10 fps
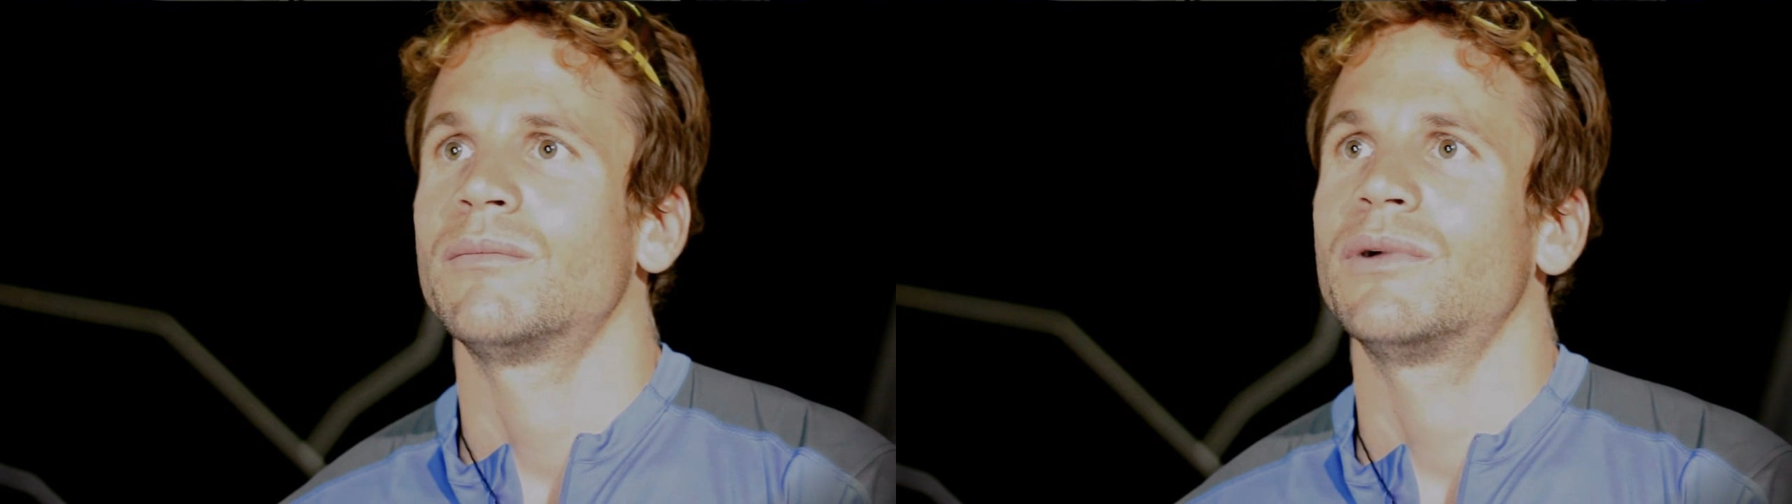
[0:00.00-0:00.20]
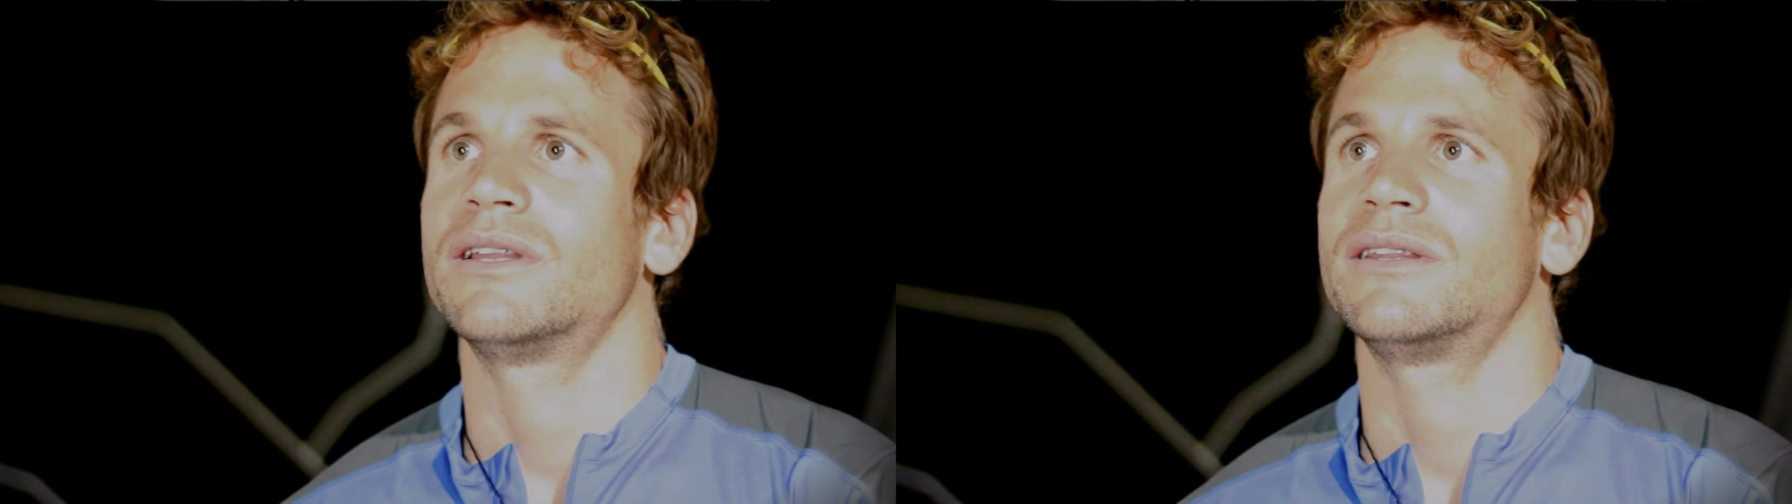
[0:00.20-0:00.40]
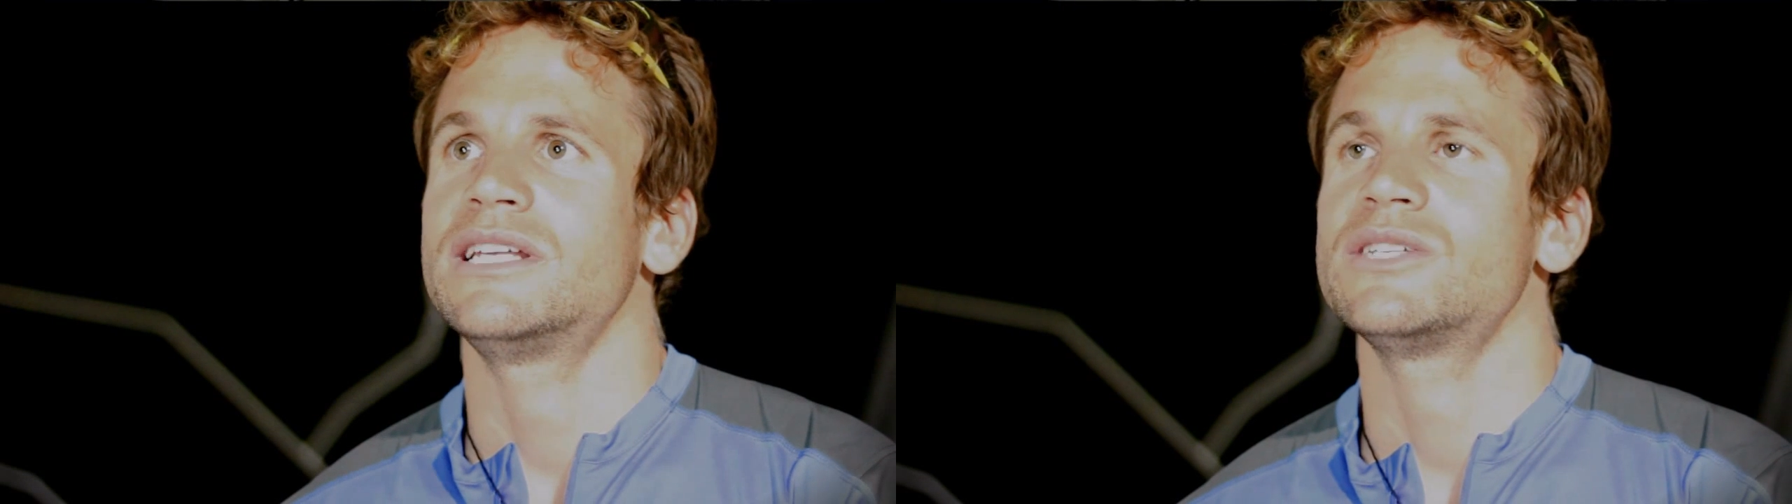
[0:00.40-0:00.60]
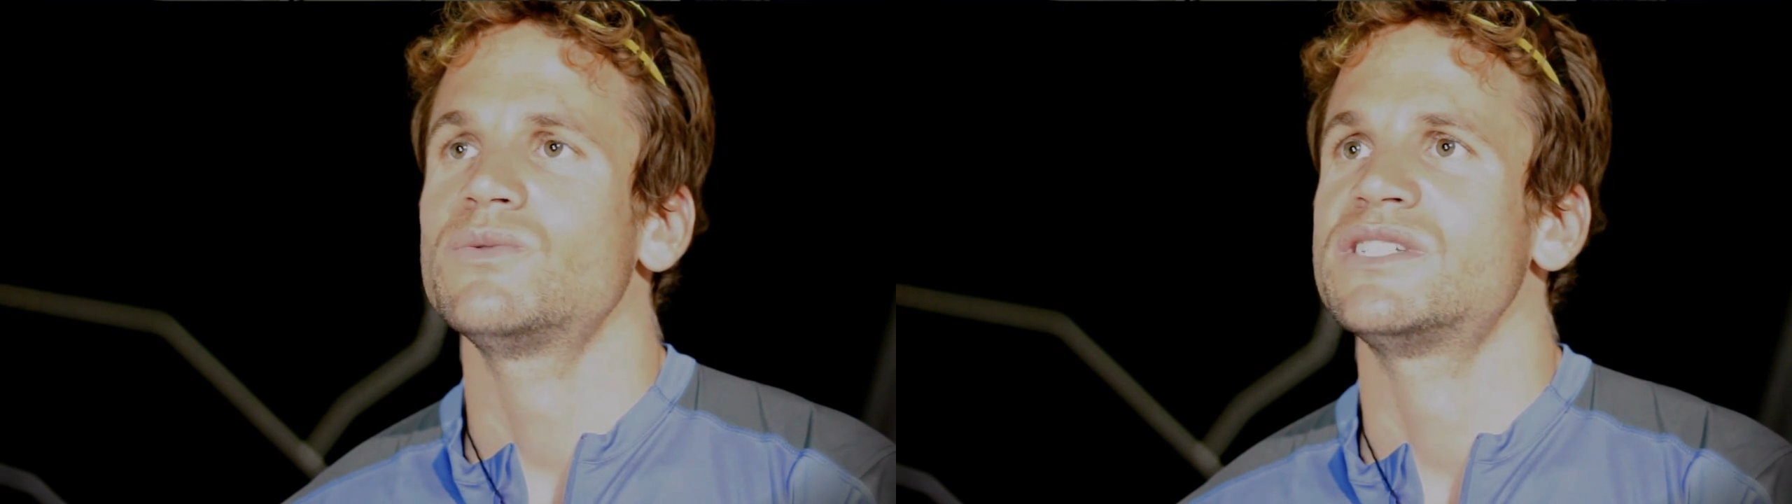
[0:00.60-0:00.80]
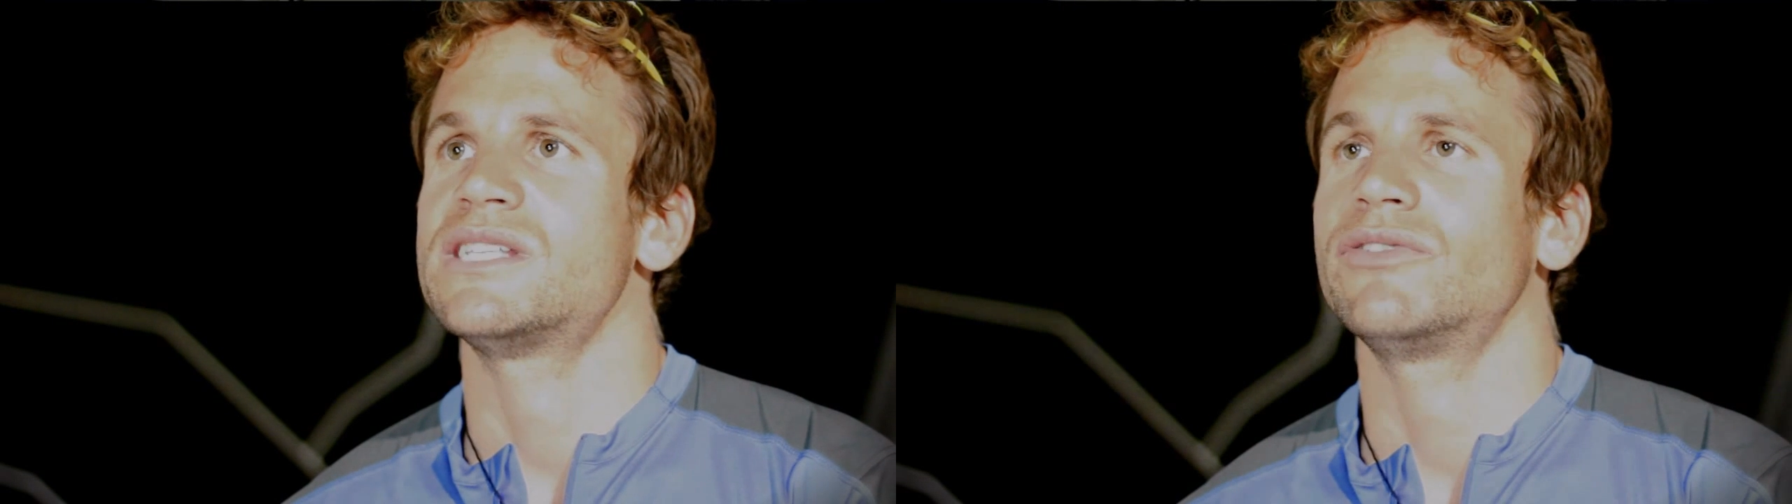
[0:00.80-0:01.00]
But this
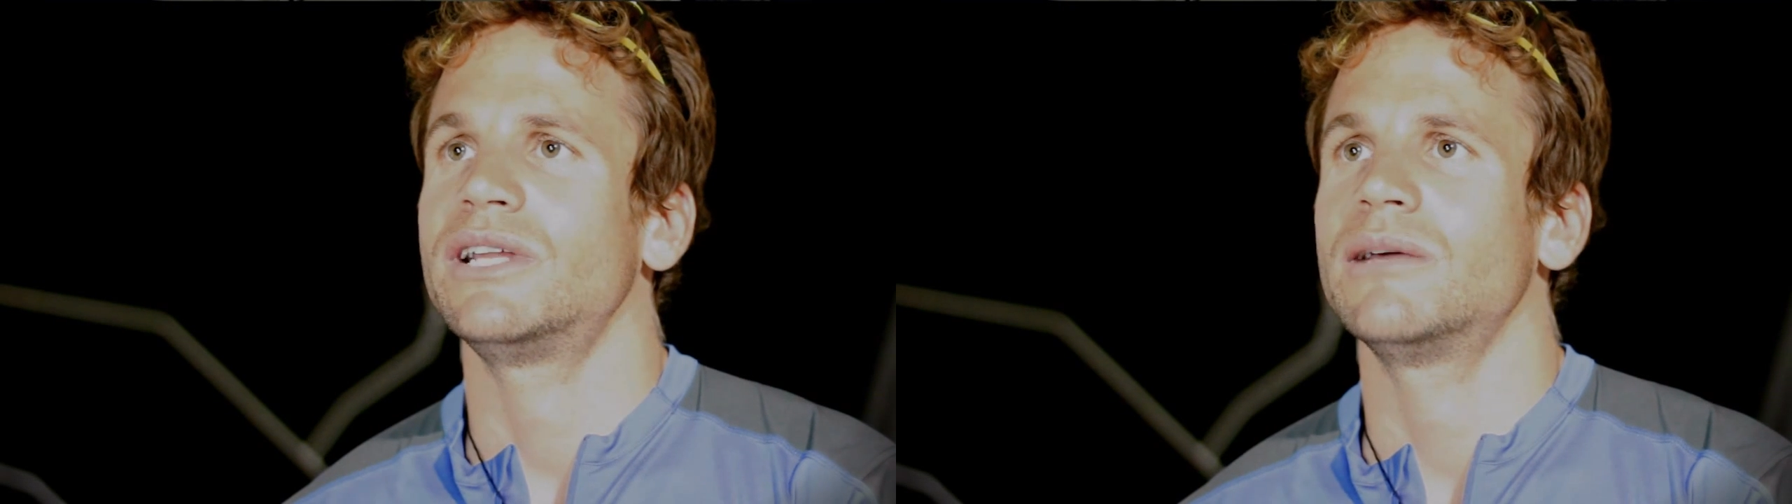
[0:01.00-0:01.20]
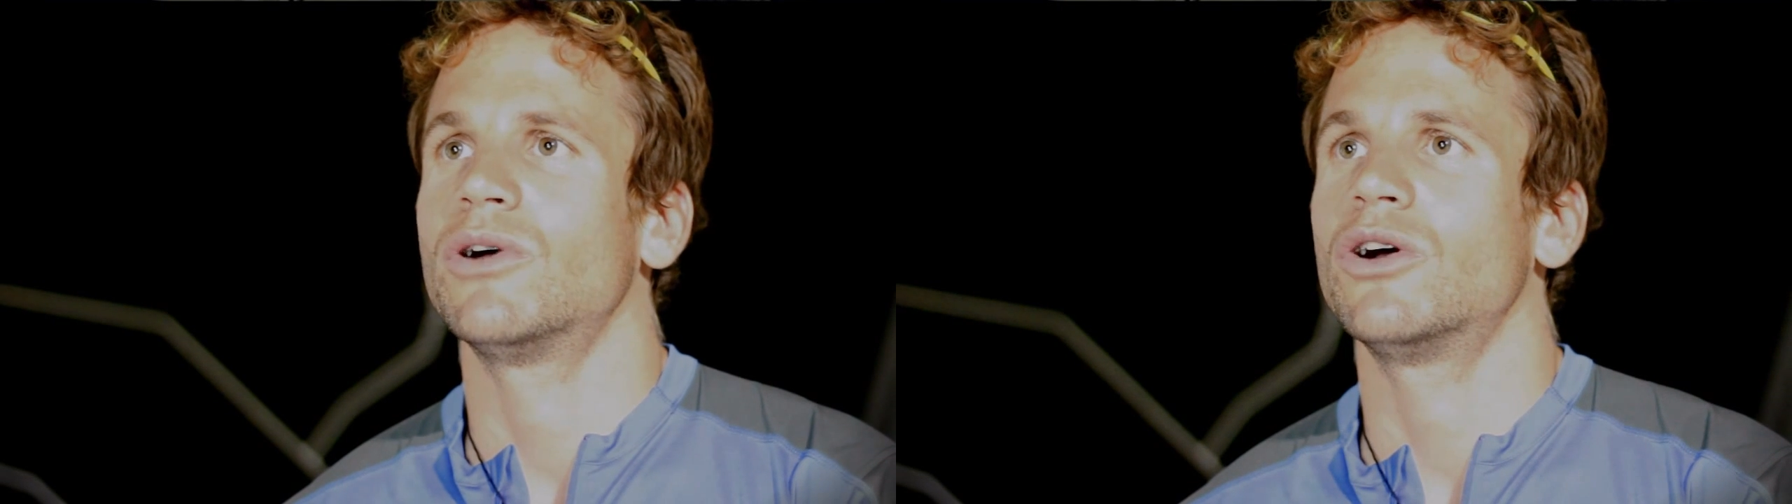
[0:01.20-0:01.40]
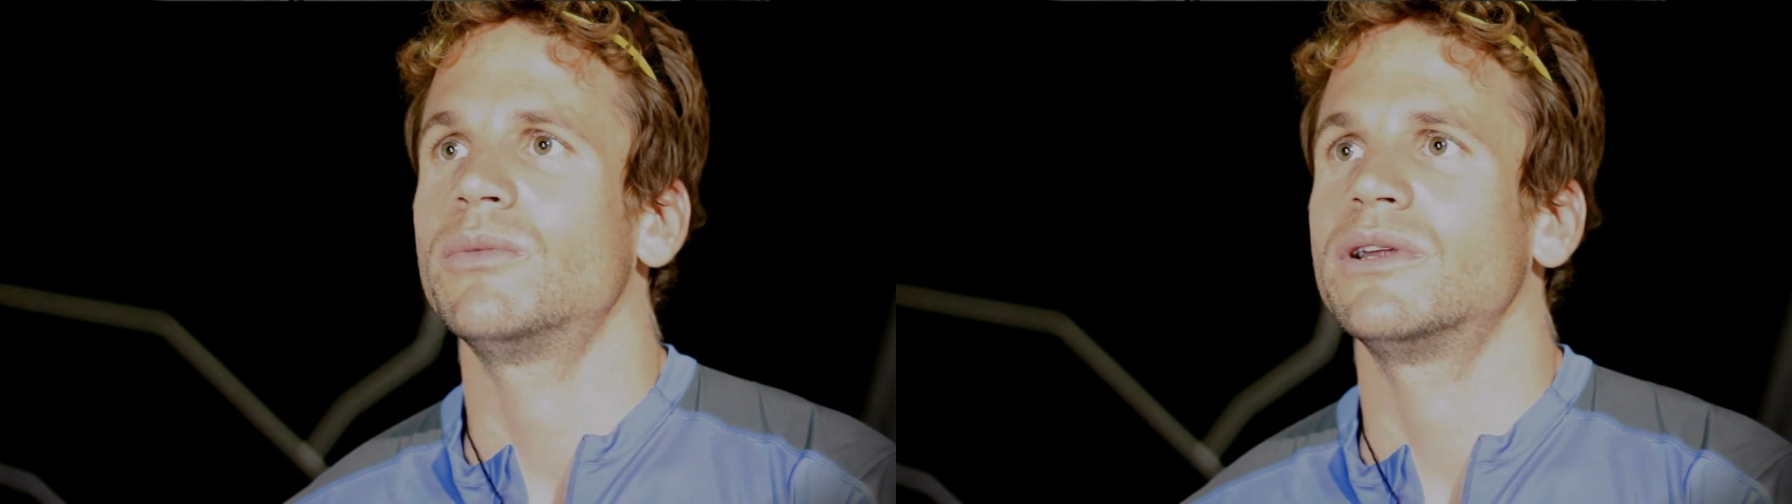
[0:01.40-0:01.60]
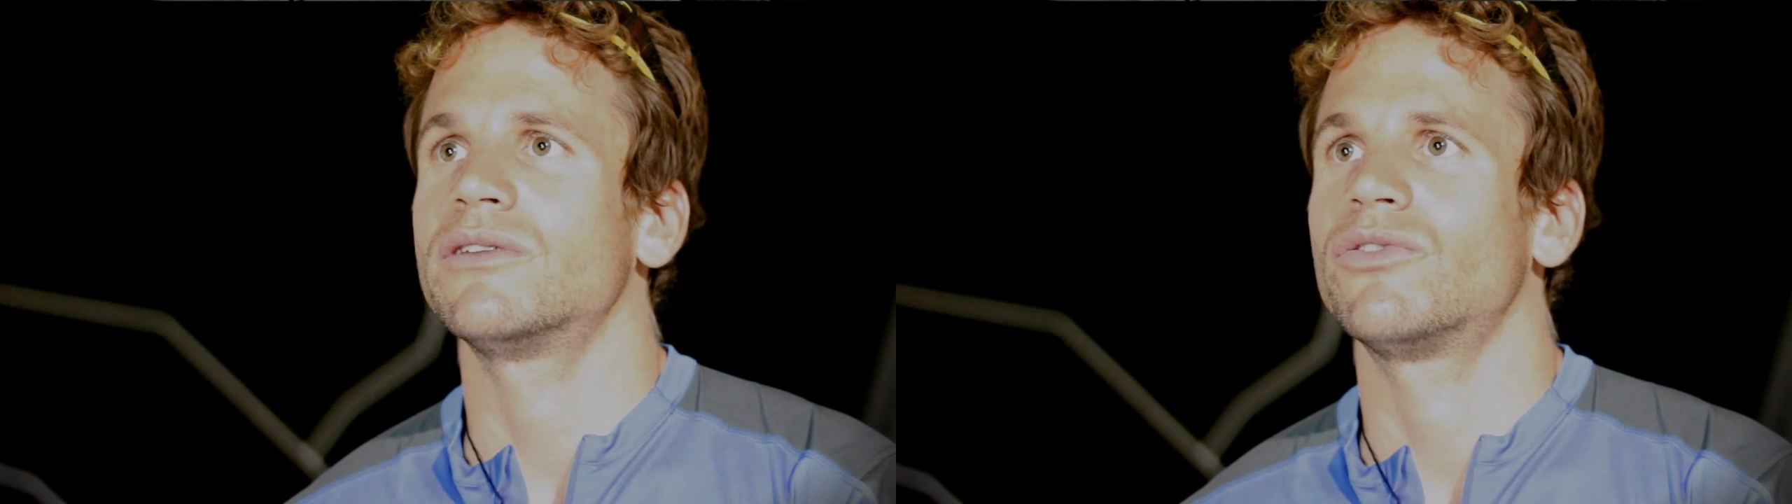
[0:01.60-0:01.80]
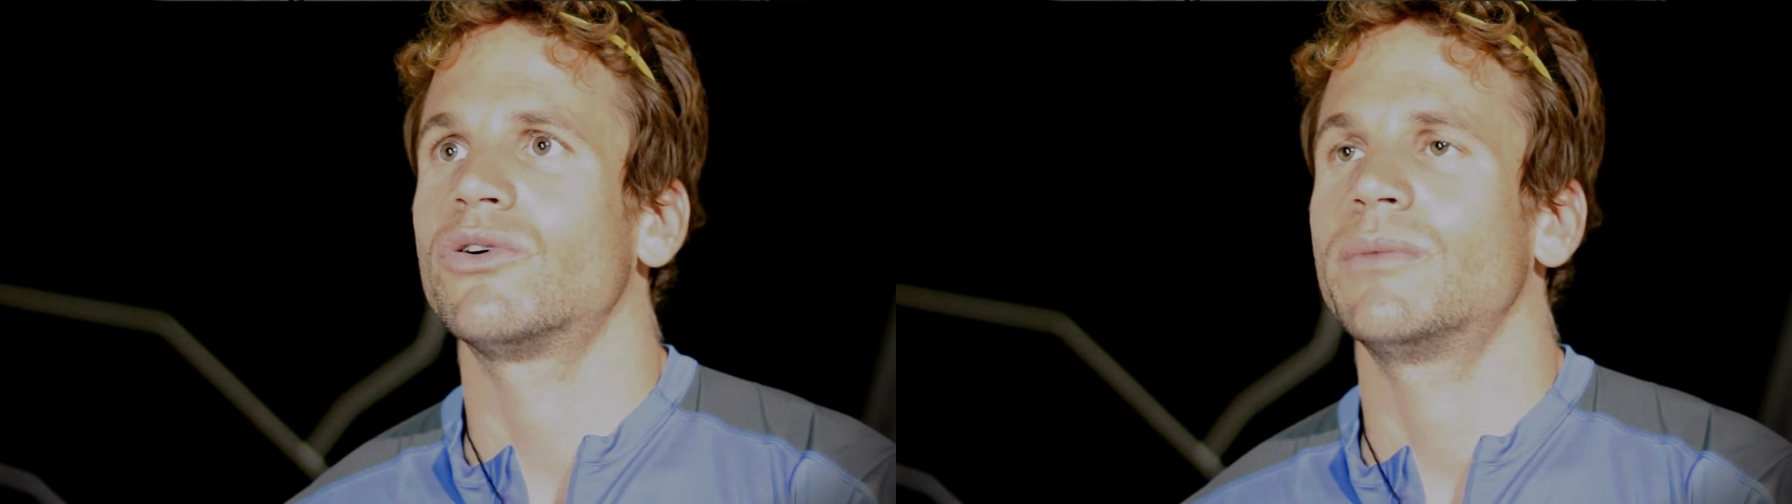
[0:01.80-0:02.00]
was definitely a moment for